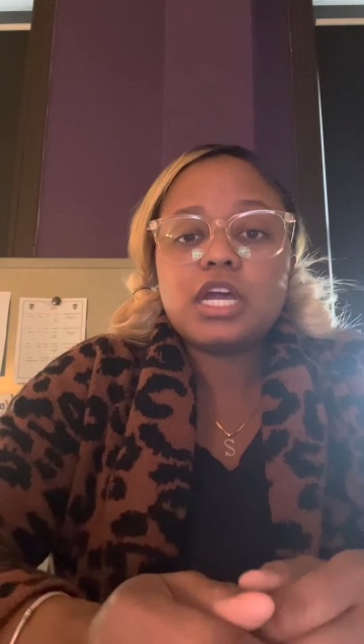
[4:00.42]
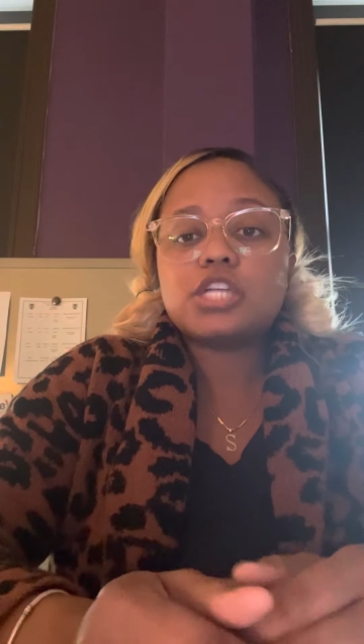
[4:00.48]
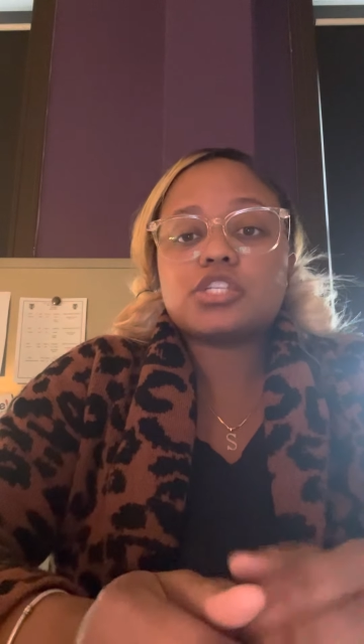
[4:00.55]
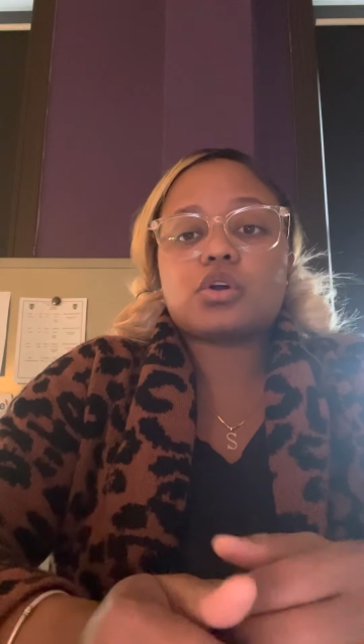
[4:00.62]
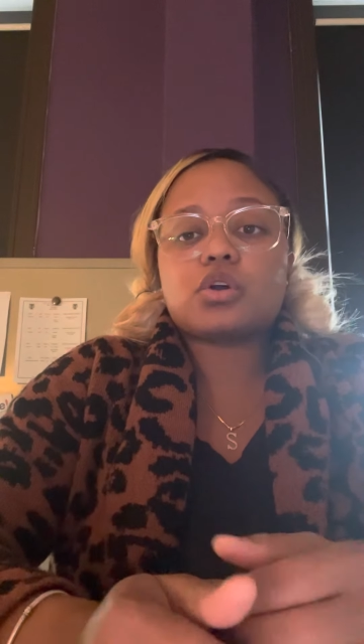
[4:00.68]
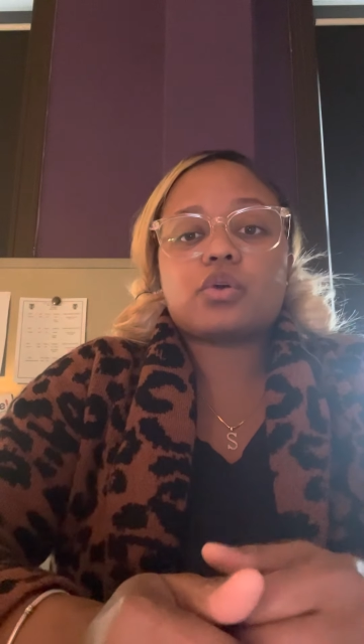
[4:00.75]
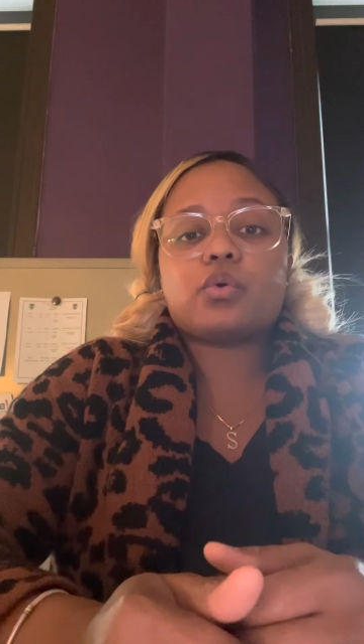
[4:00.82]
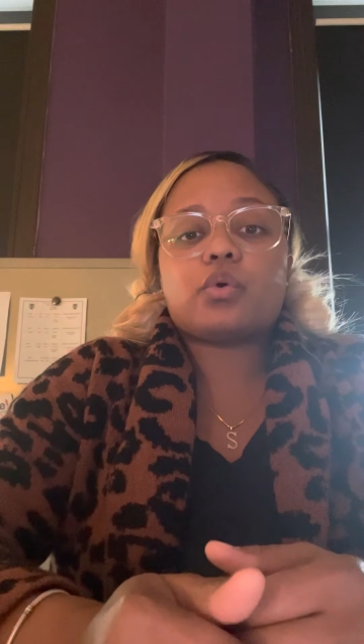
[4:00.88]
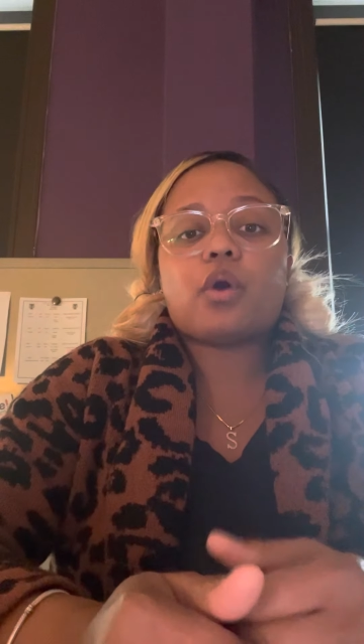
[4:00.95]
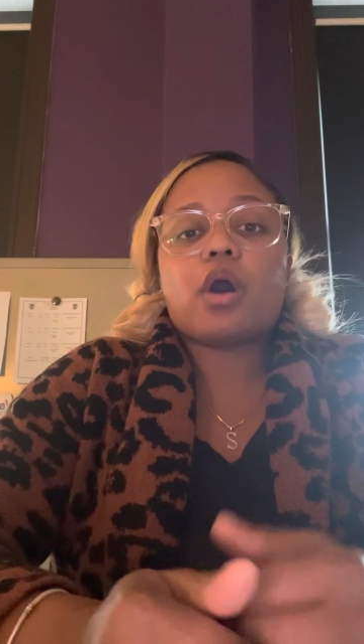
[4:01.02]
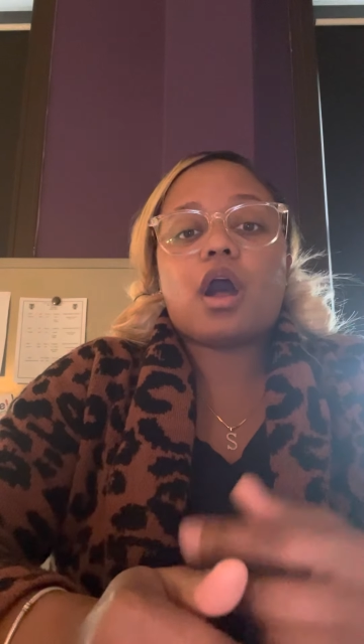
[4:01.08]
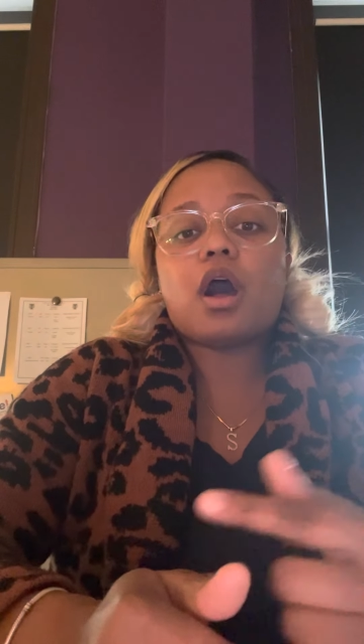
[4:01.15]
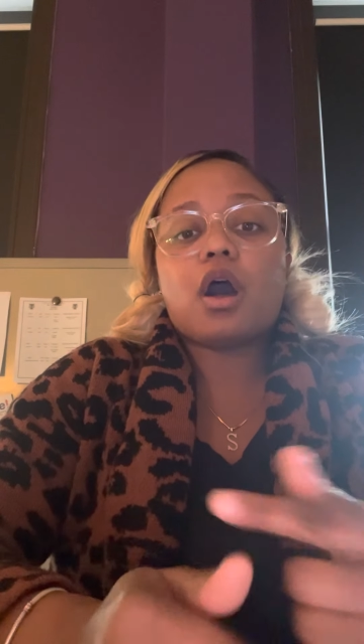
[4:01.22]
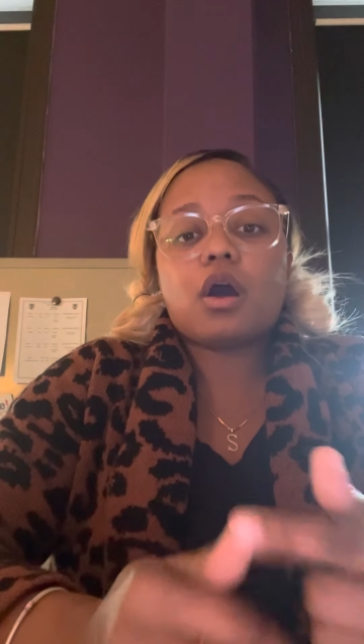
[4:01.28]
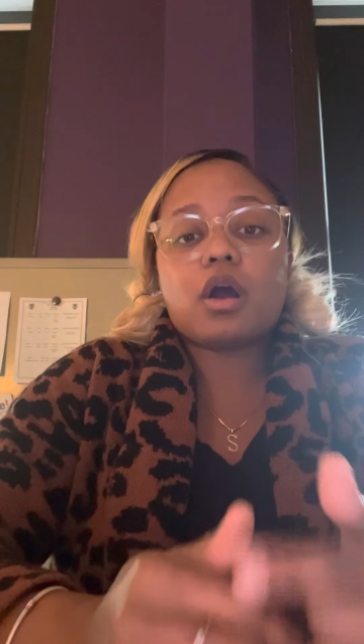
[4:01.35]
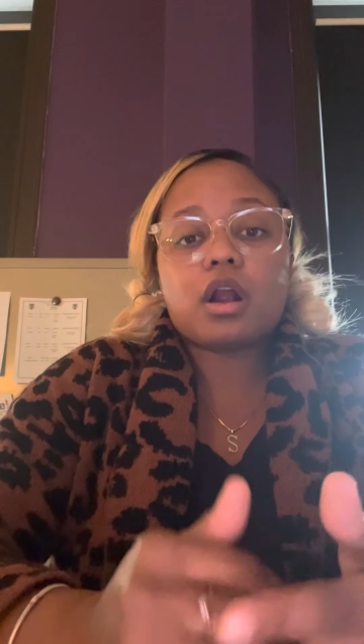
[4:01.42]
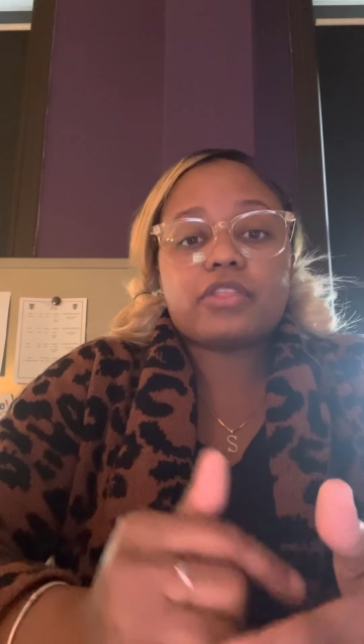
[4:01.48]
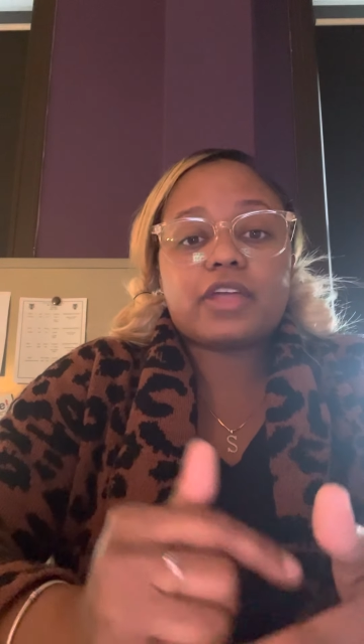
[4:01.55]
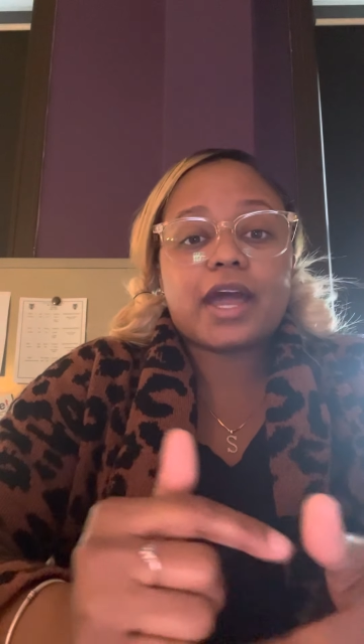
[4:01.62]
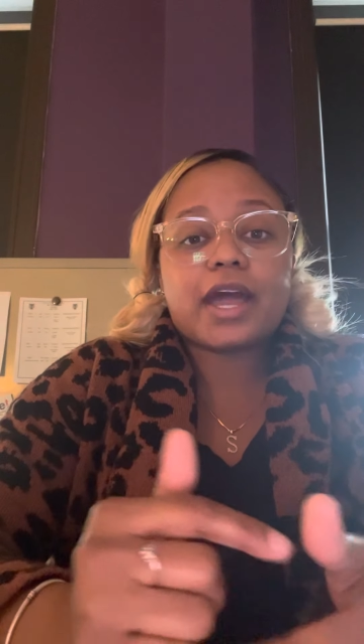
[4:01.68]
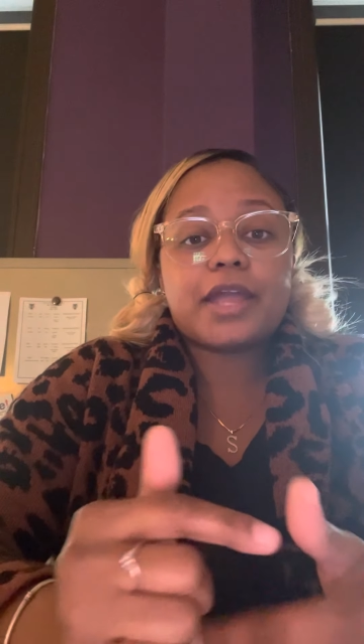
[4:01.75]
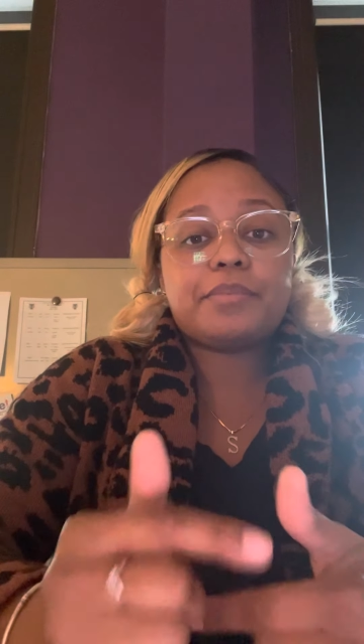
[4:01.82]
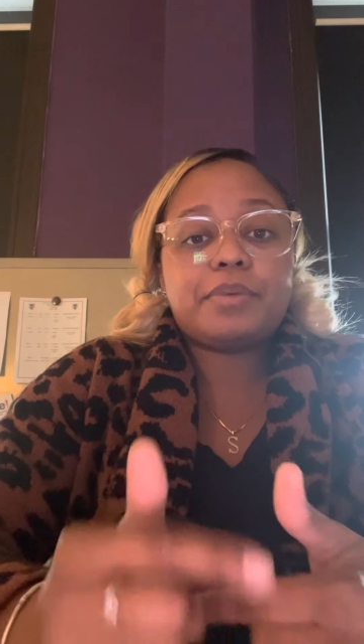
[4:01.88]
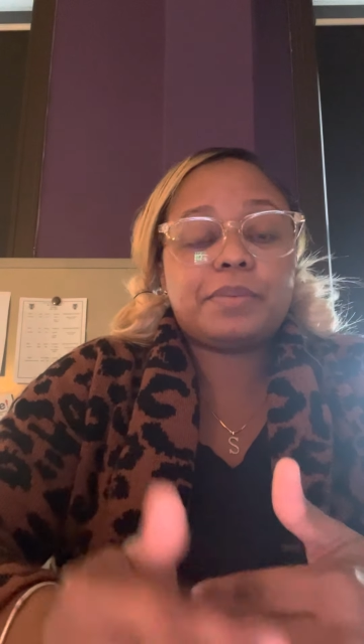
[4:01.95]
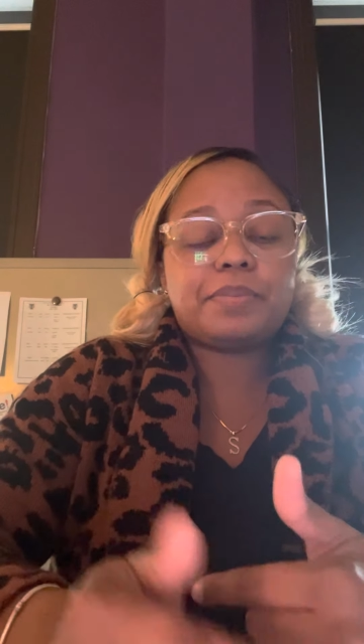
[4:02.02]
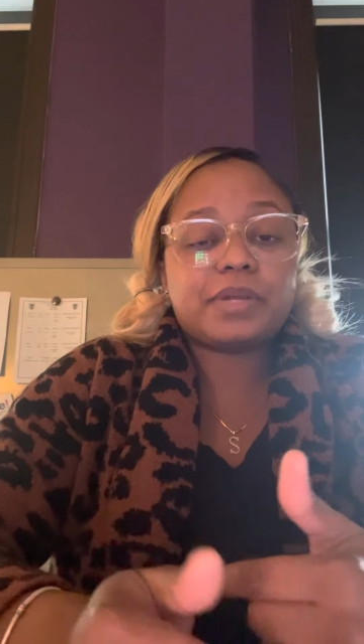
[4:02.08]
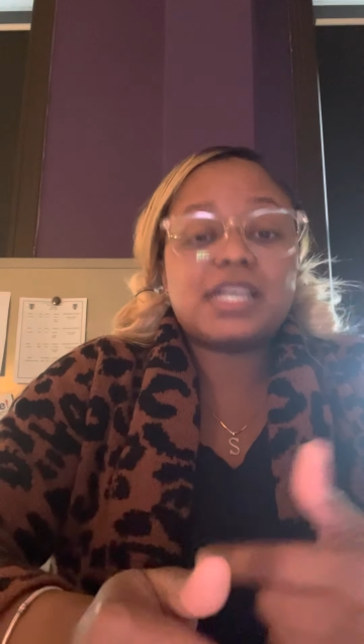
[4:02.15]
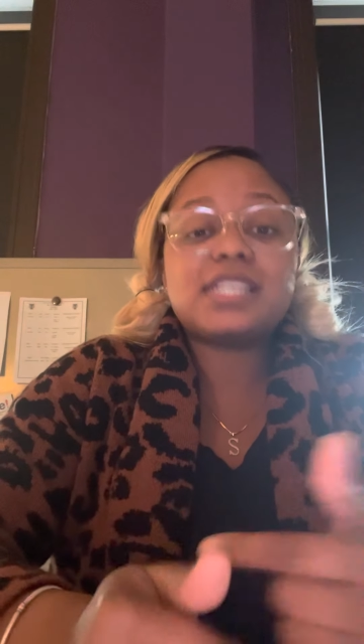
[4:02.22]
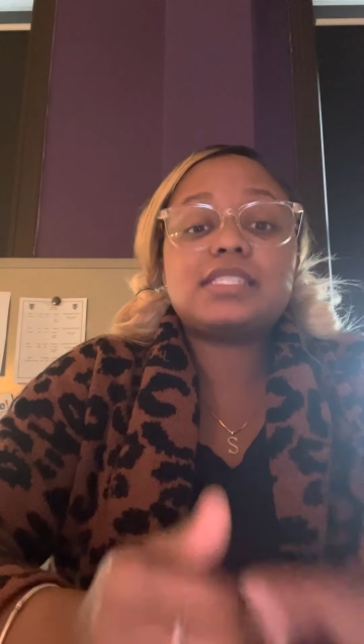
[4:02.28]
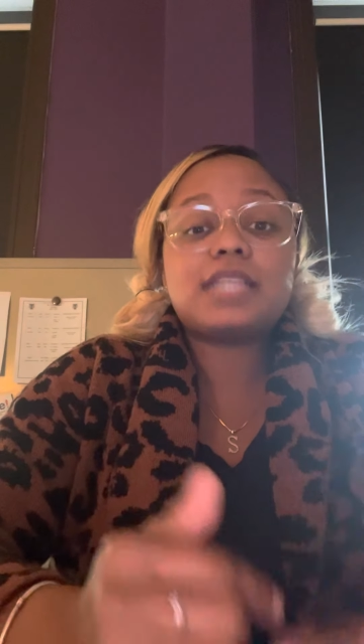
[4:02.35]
So is